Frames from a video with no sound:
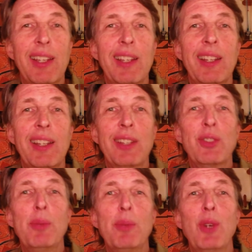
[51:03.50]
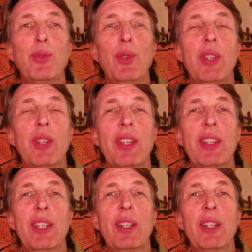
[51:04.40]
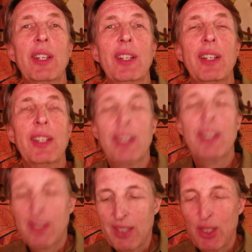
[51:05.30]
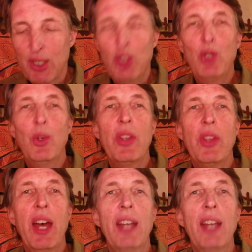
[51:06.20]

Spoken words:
There's a mouthful. I think just let you chew on that.